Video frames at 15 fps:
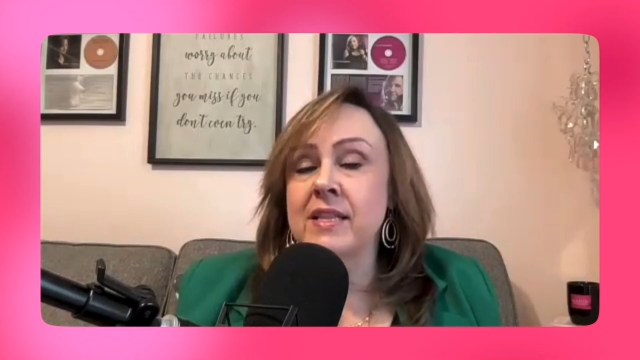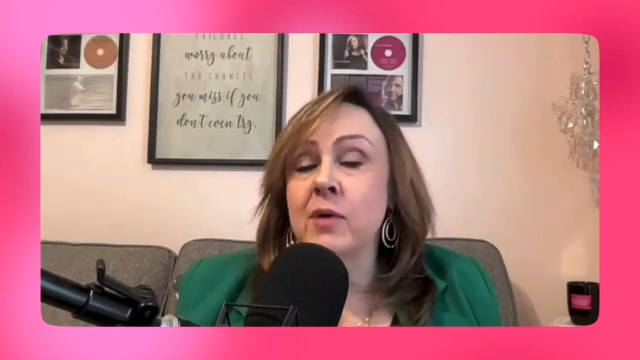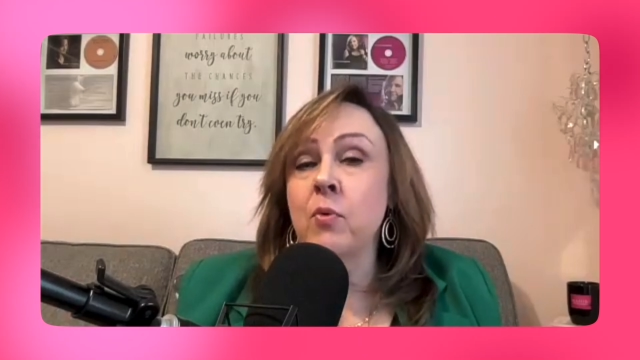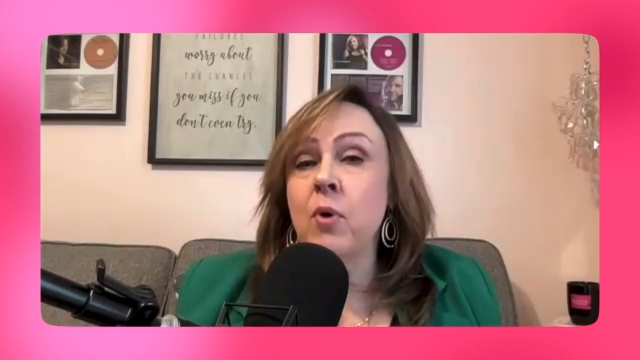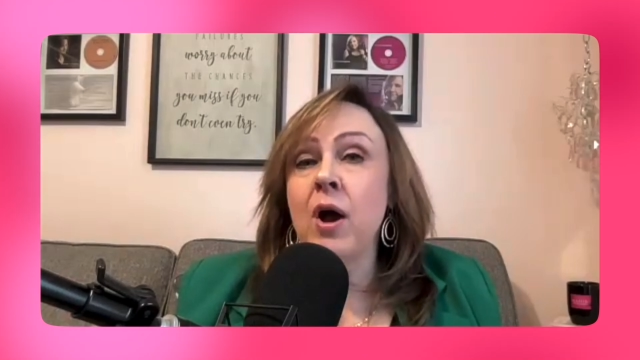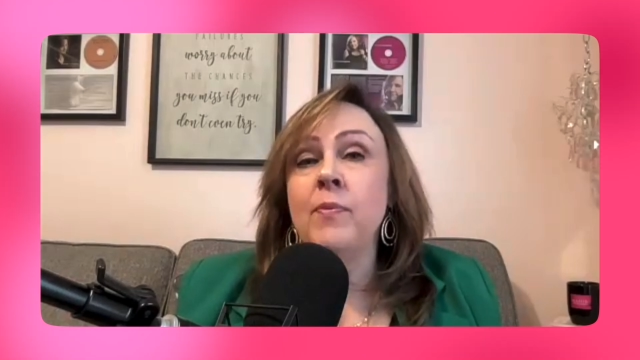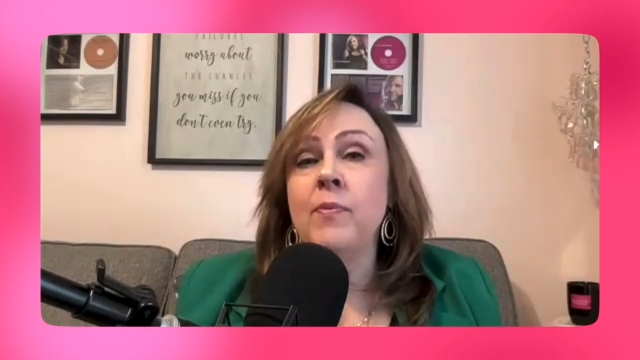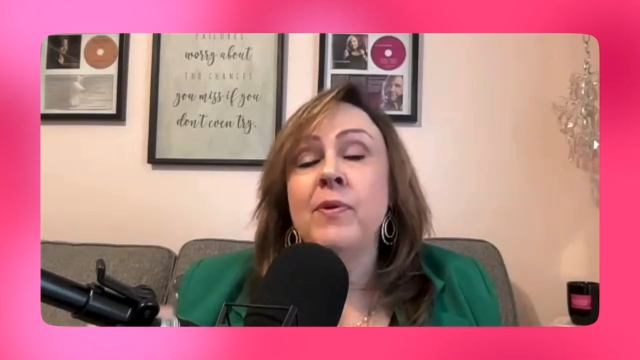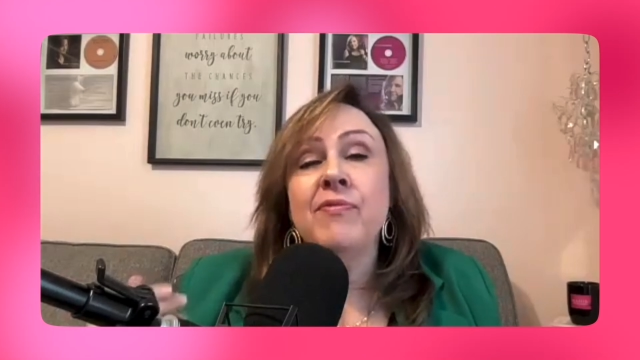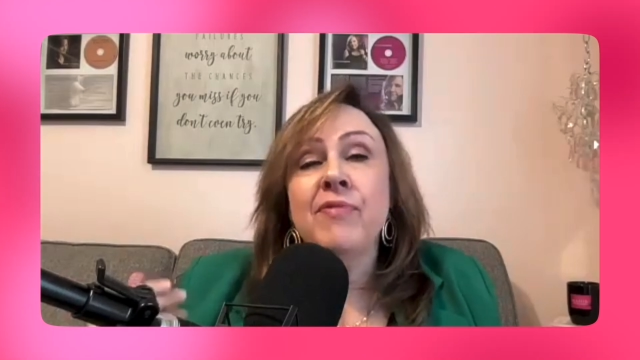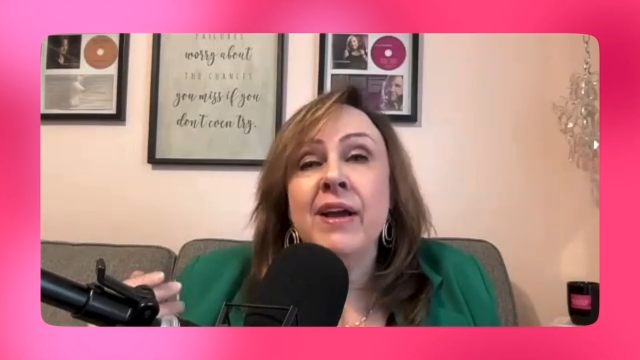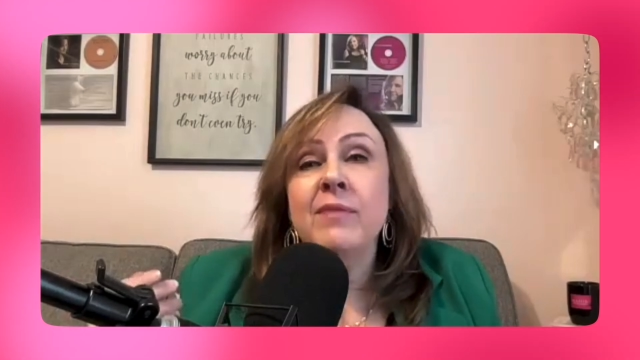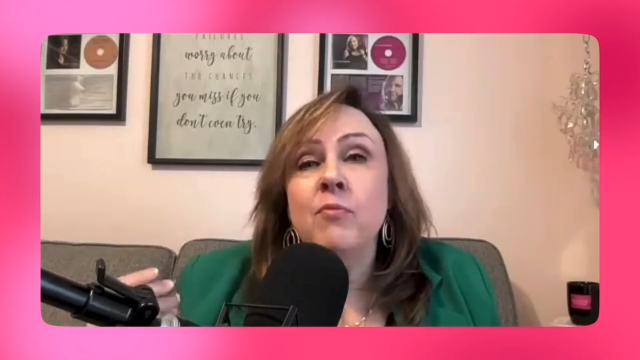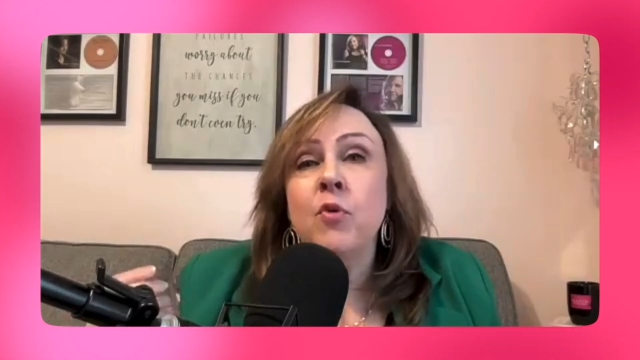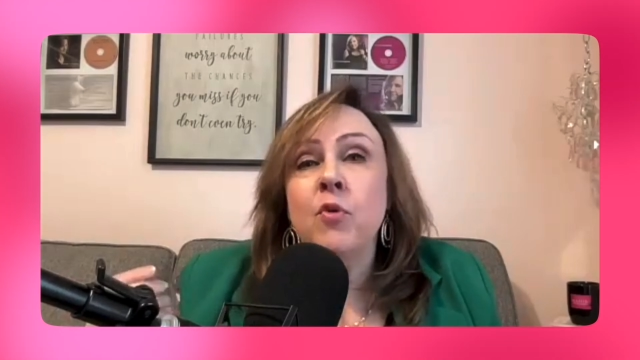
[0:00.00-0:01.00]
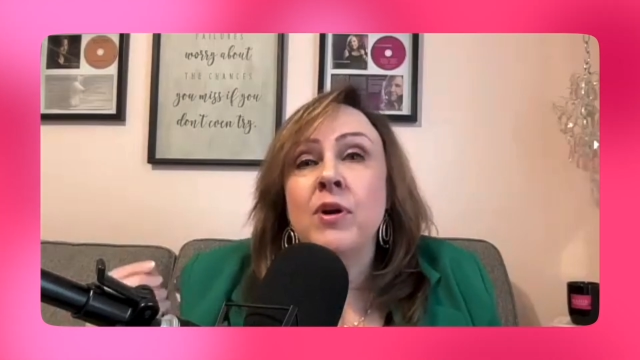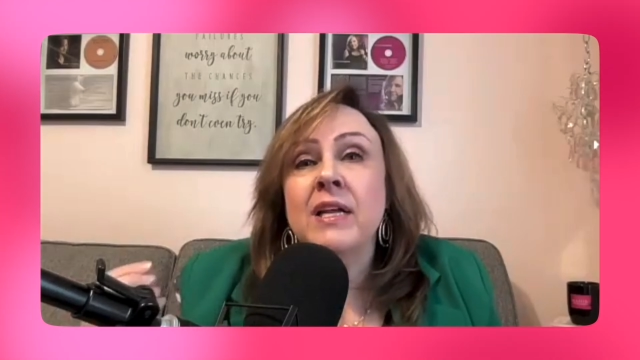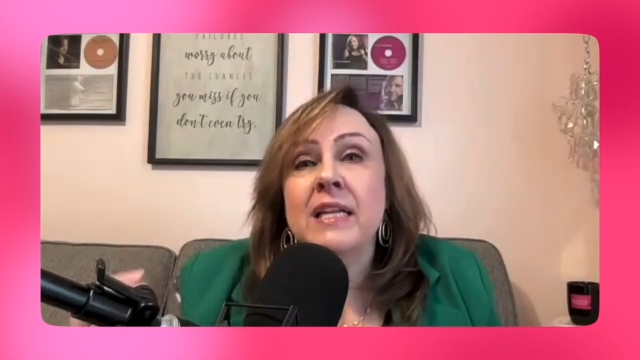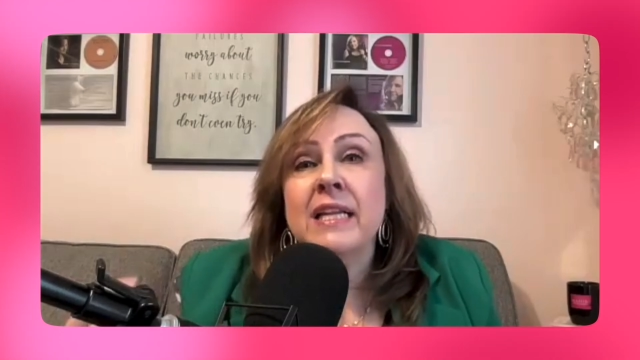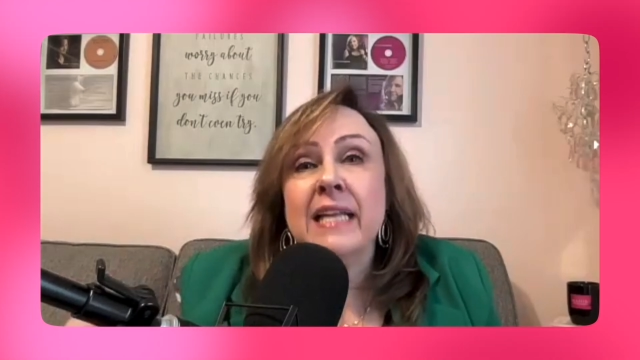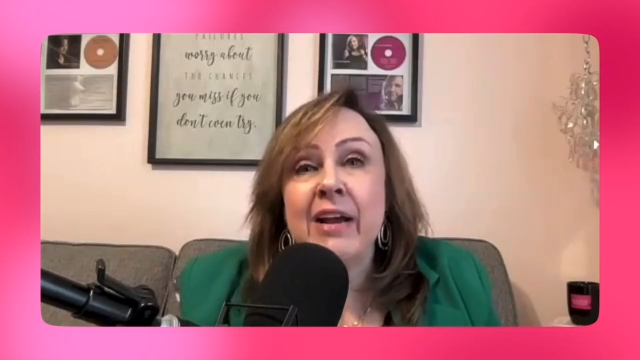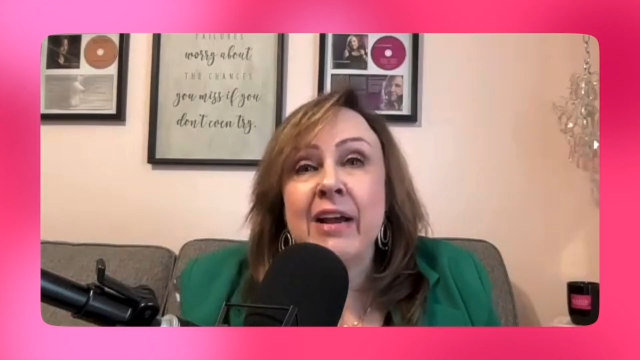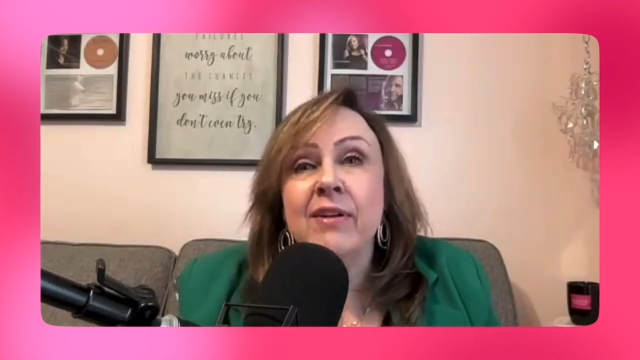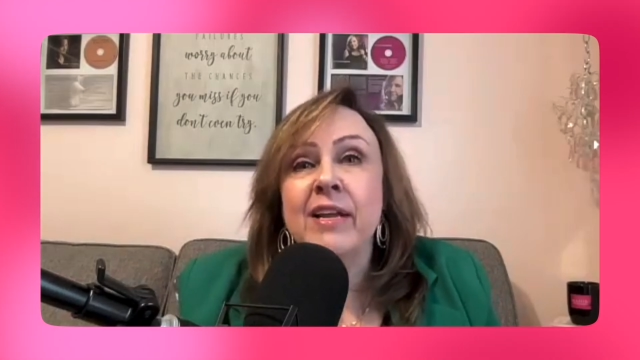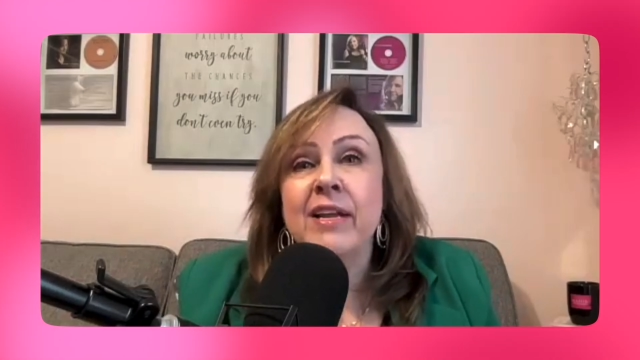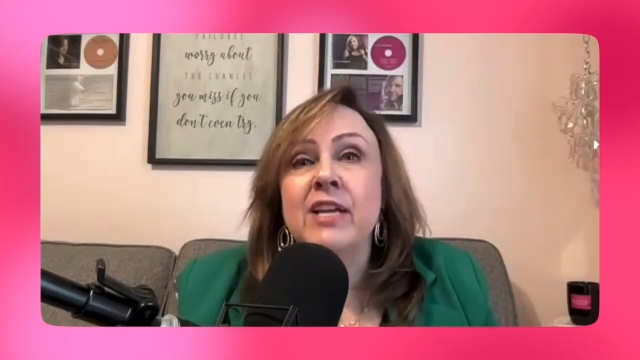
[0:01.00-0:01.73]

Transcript: that will help you find more clarity